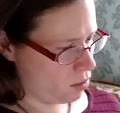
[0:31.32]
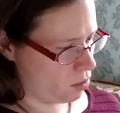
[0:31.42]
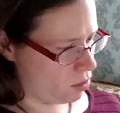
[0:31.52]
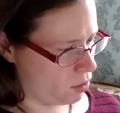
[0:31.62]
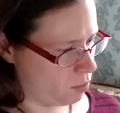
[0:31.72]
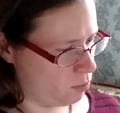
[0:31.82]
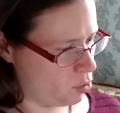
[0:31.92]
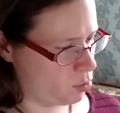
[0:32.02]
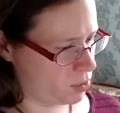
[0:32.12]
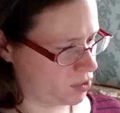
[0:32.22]
The
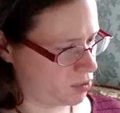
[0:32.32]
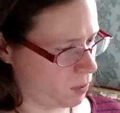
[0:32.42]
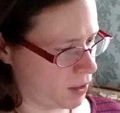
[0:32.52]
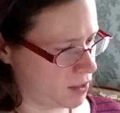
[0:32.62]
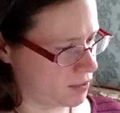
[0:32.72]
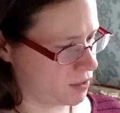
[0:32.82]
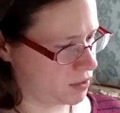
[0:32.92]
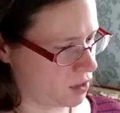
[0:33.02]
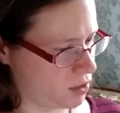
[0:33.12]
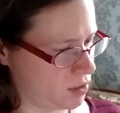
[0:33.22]
moon was as bright as the
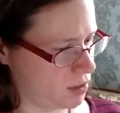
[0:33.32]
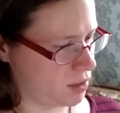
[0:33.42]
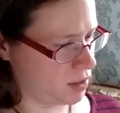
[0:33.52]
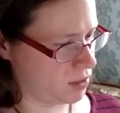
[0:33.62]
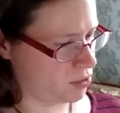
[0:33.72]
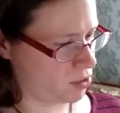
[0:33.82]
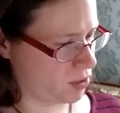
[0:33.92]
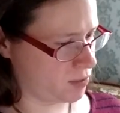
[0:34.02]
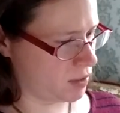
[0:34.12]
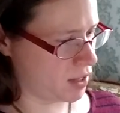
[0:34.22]
sun is
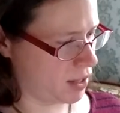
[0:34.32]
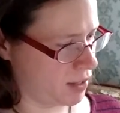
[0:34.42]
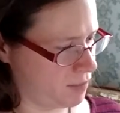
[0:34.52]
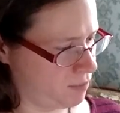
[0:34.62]
during the day.